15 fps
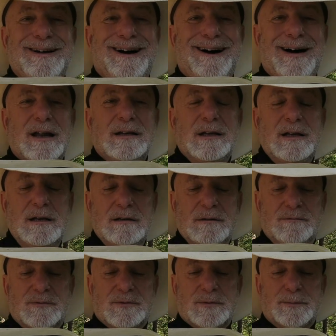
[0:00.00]
God
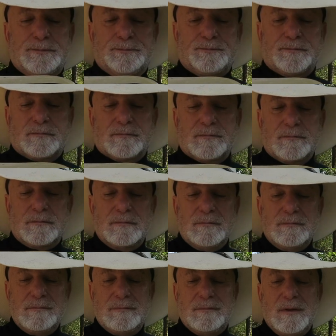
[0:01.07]
lives.
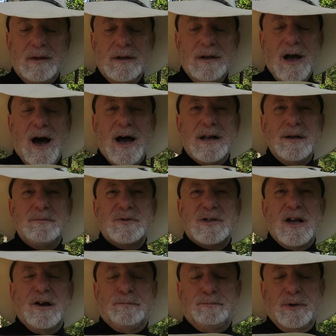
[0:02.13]
God
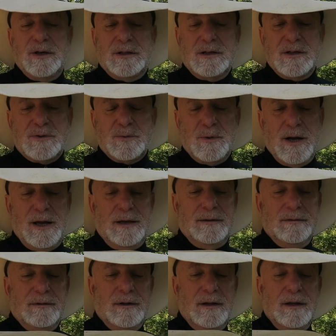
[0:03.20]
Himself put it this way
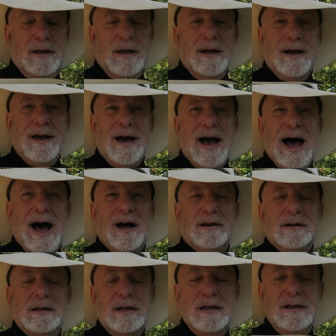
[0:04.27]

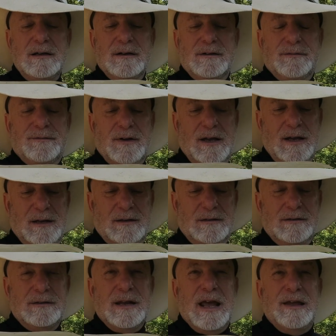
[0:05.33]
I'll live
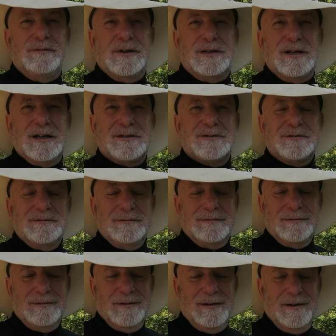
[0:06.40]
in David Dixon,
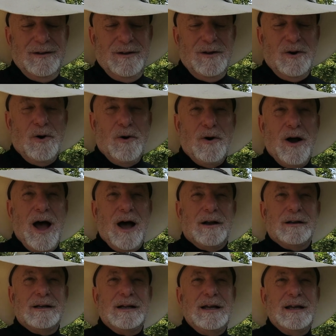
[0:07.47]
or
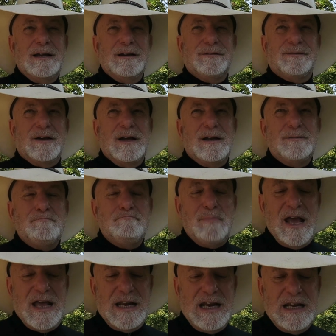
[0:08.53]
I'll live in
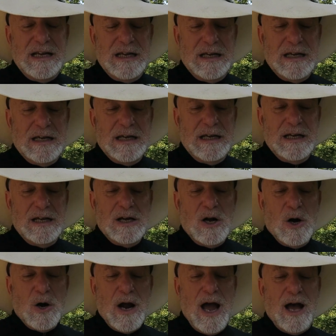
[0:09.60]
Betty,
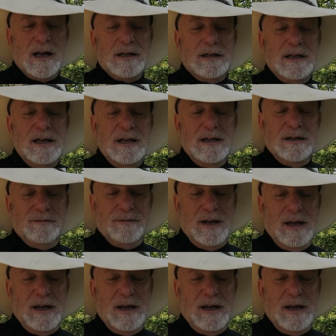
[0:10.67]
or I'll live